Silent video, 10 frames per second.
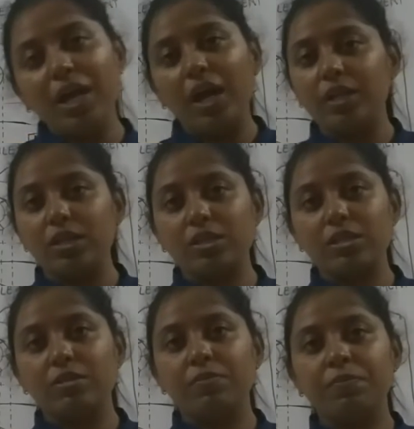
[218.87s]
hard disk,
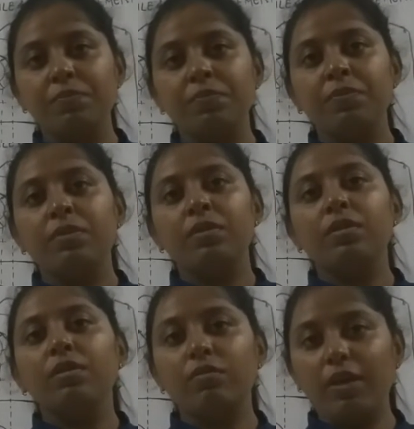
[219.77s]

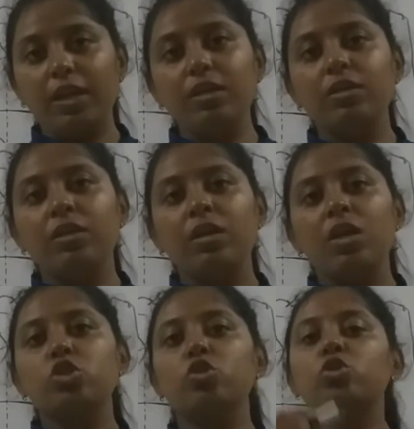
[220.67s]
right?
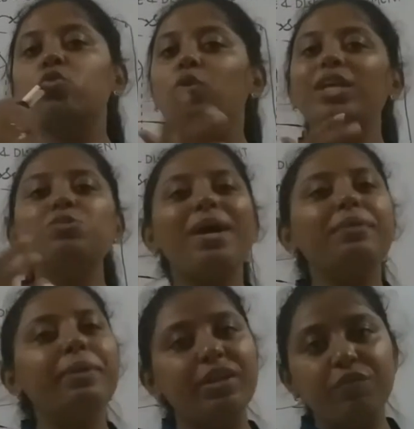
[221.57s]
So storage might
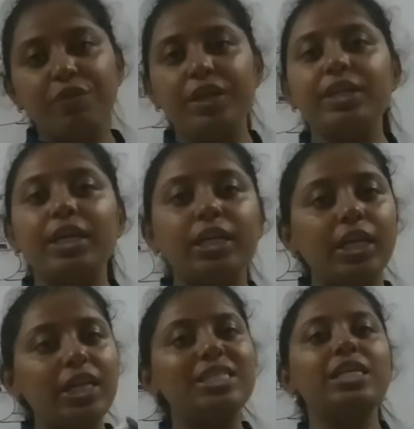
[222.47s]
be different in
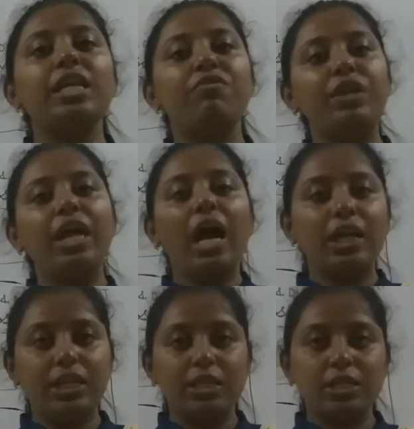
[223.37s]
each and every hard
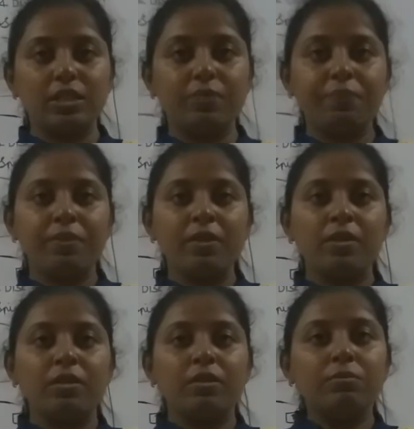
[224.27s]
disk,
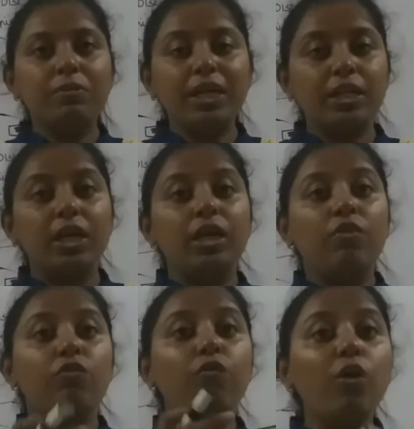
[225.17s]
but
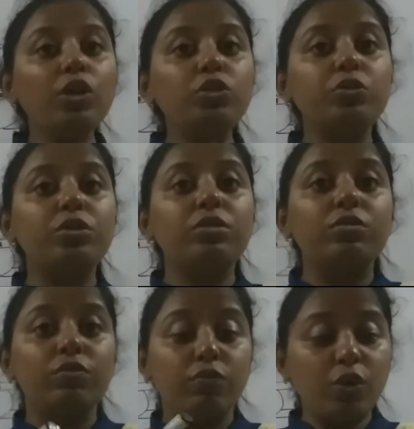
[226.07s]
what
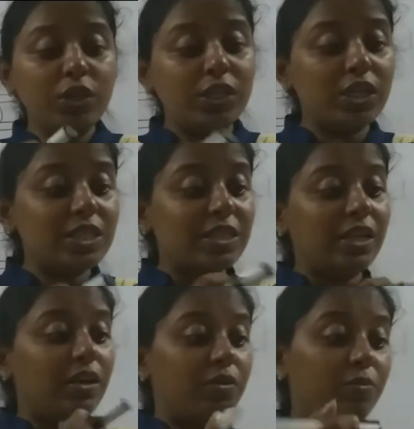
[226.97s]
does it
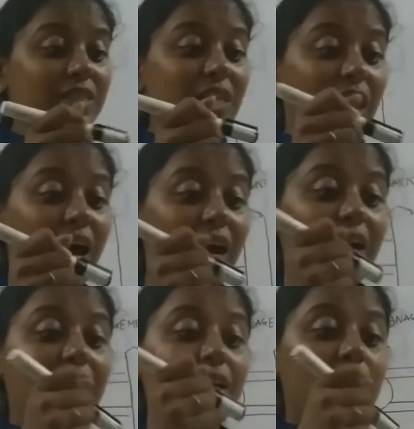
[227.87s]
means
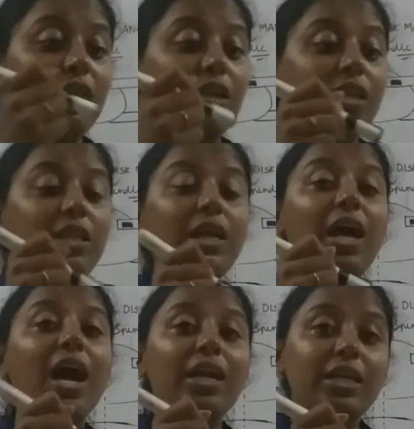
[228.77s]
in the
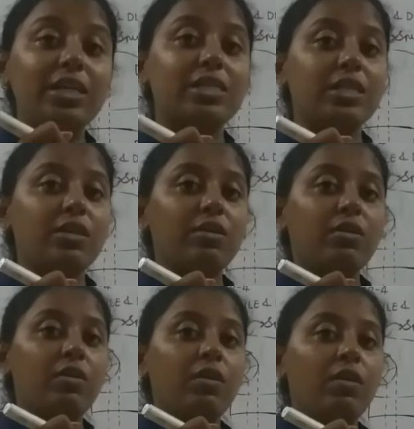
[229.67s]
hard disk,
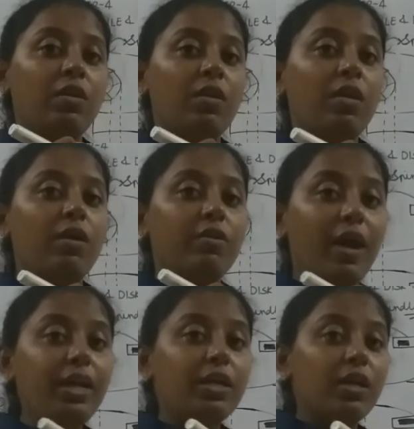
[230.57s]

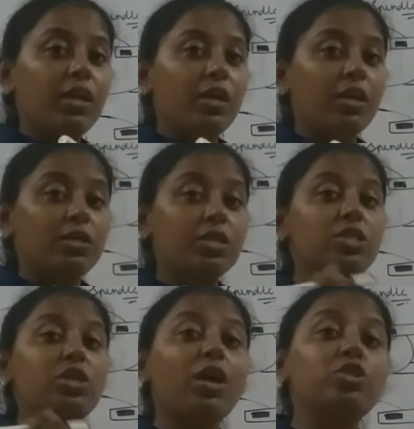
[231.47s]
right? The
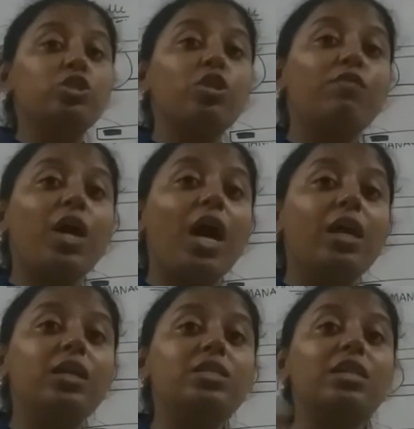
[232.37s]
structure of the hard
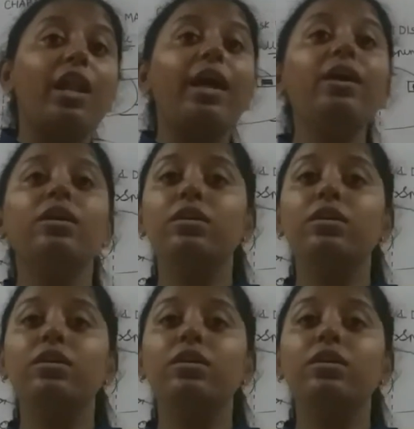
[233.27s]
disk like